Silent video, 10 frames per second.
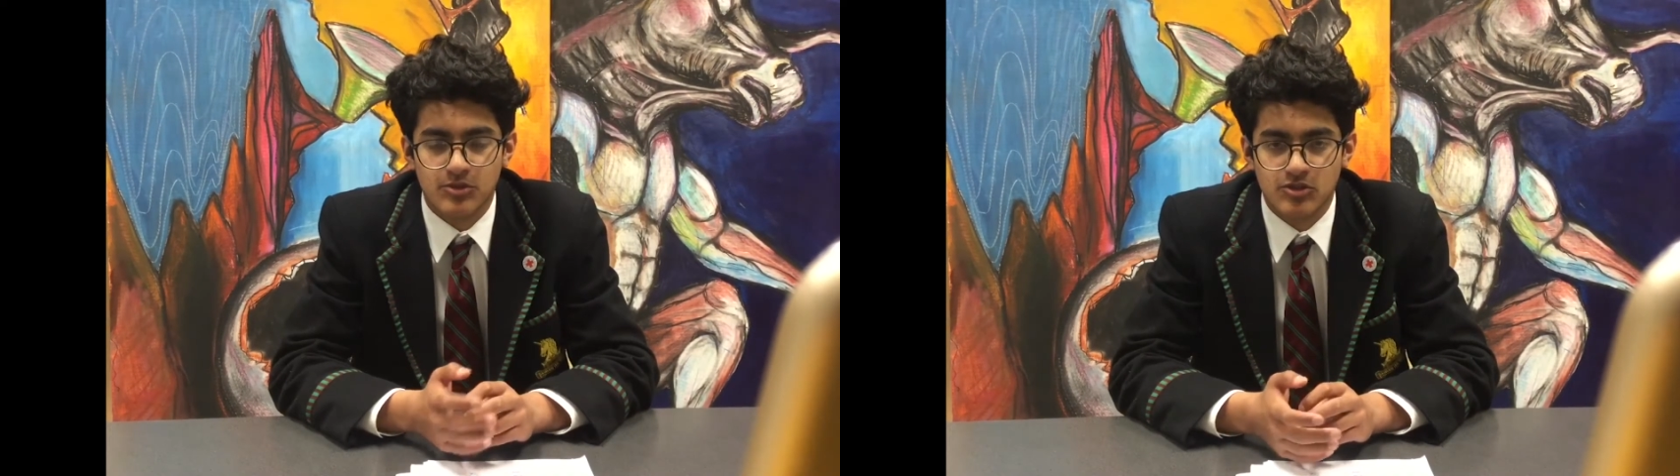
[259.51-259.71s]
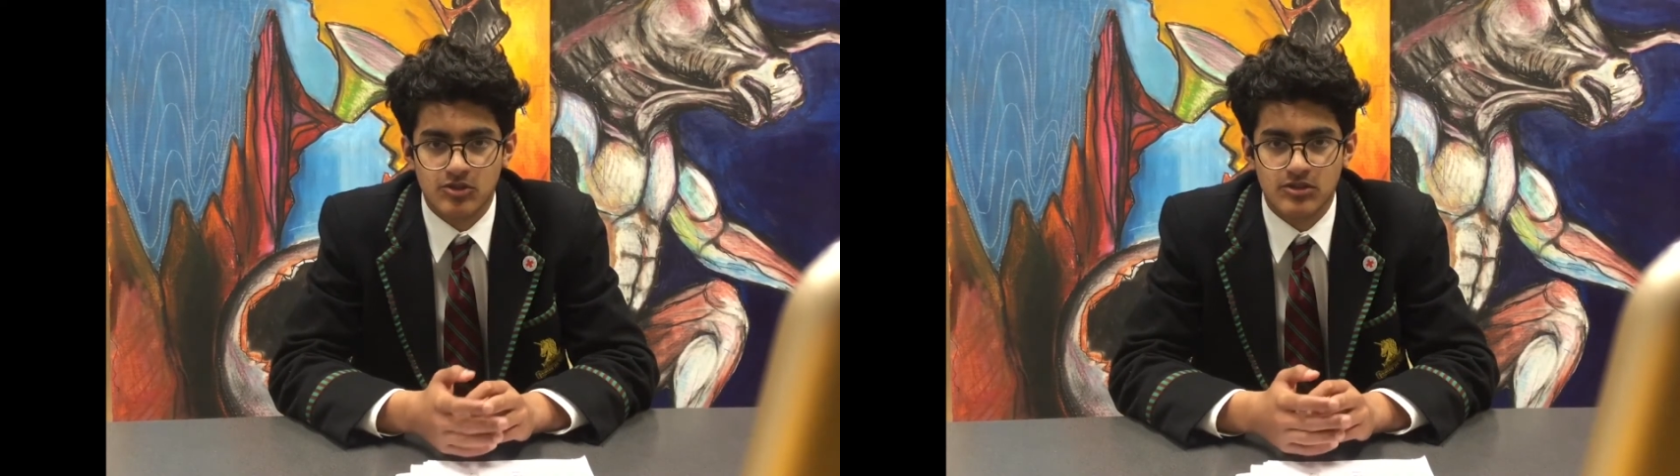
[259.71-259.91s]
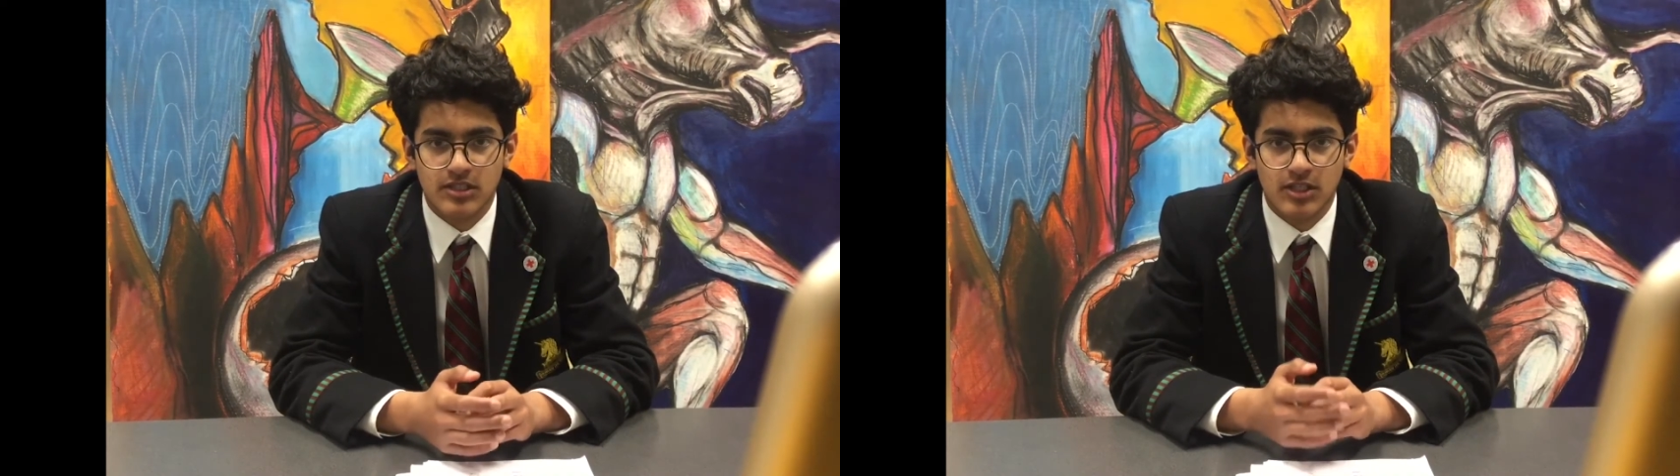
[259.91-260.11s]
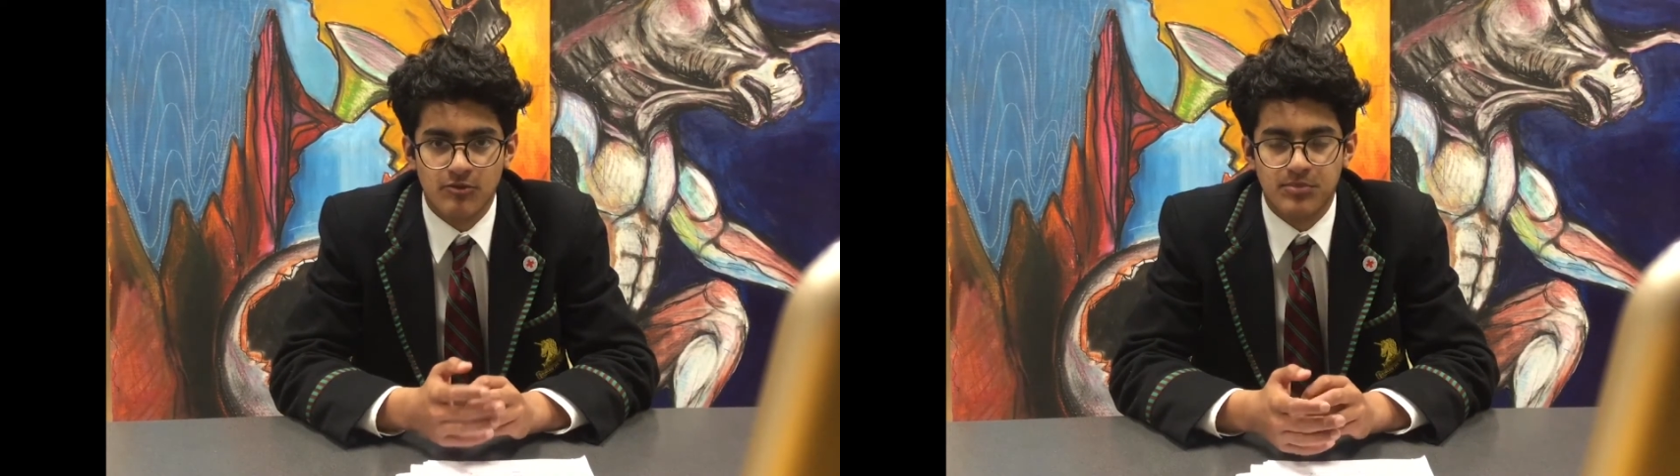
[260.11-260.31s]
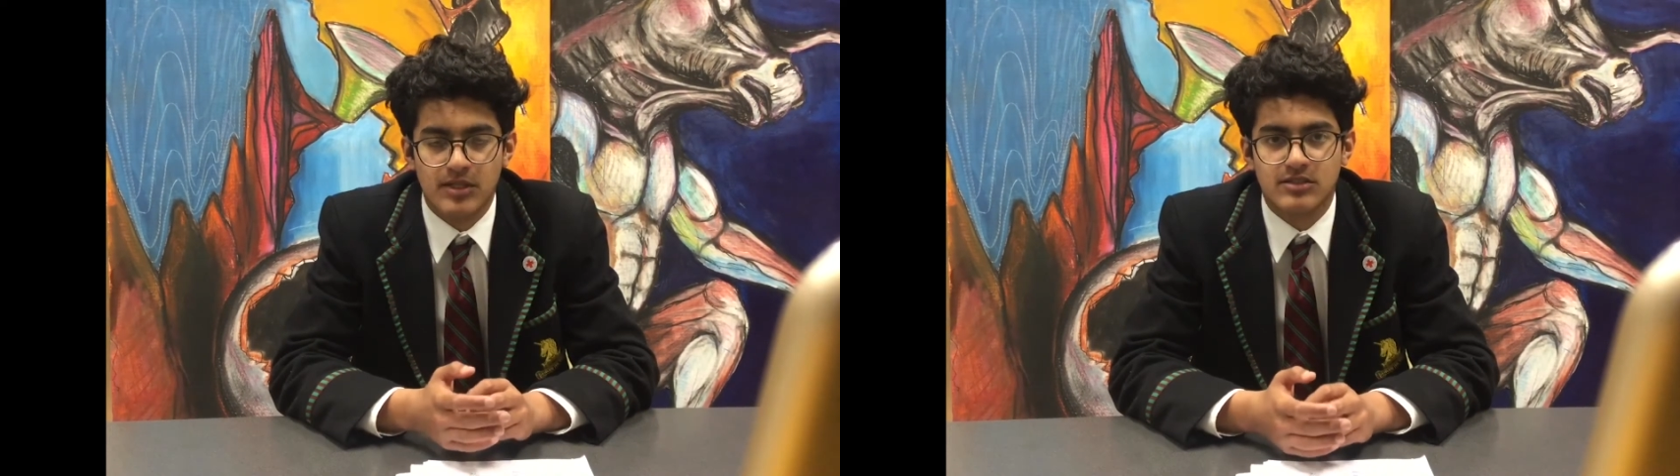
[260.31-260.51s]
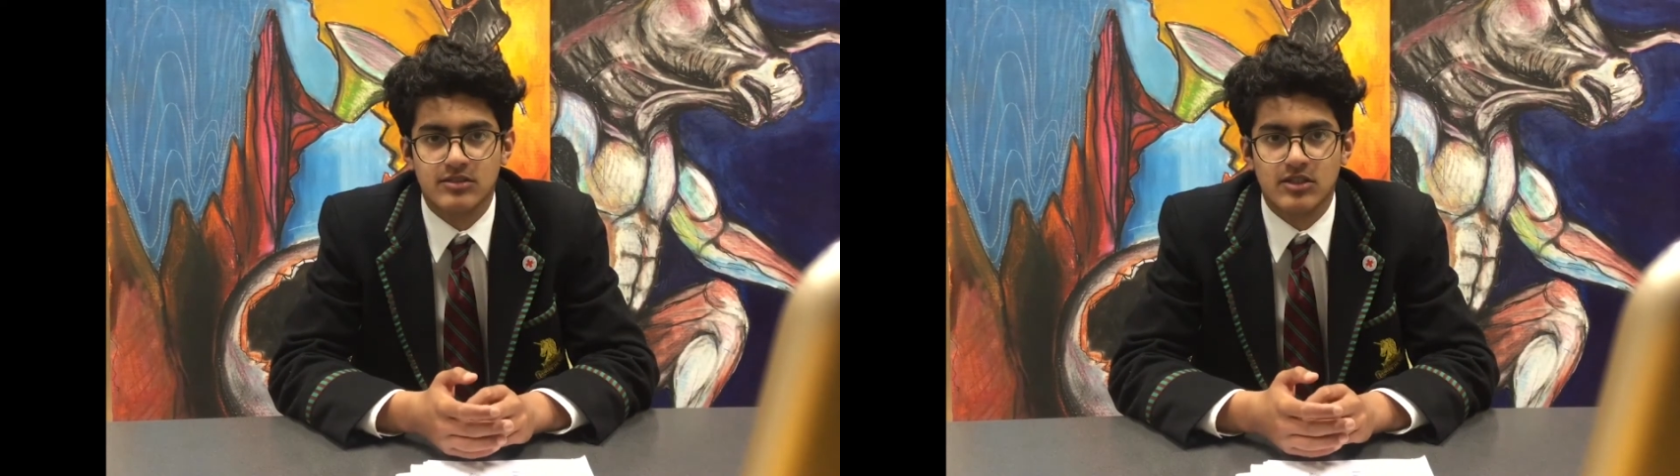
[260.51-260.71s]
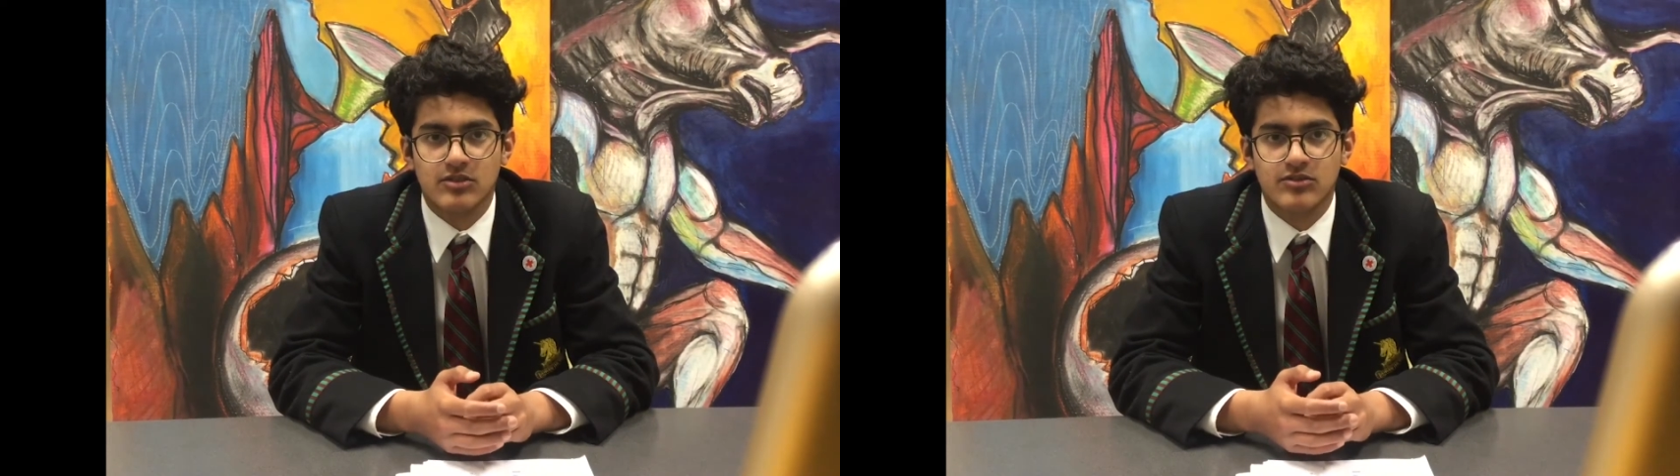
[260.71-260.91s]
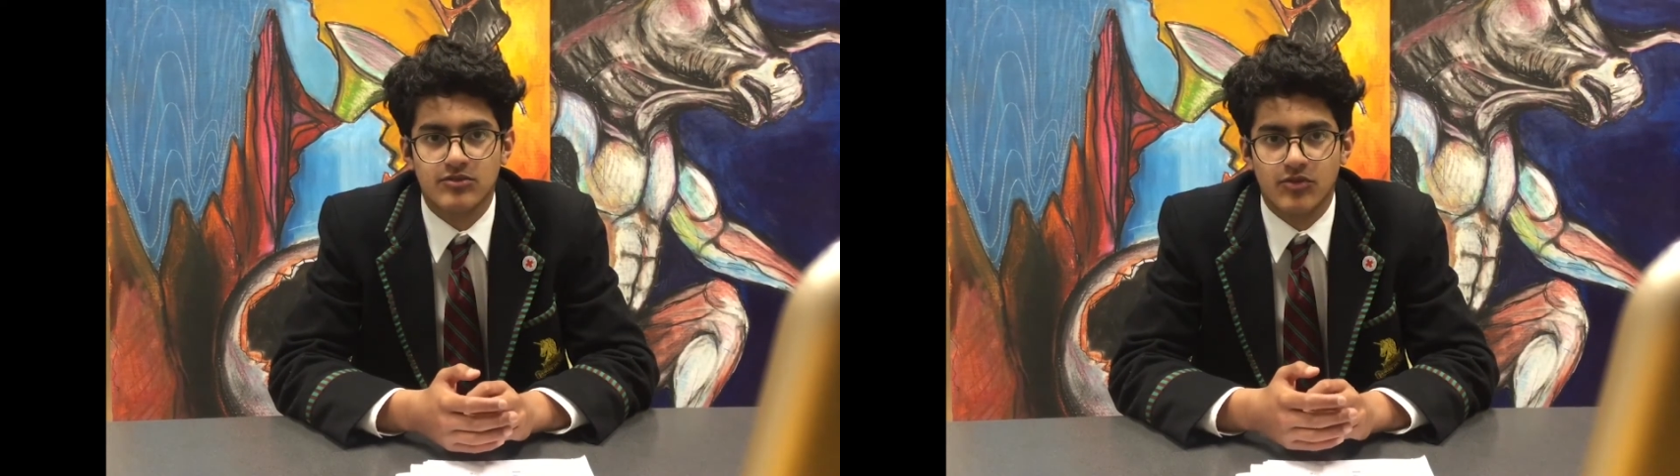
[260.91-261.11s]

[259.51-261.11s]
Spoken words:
produce enough blood cells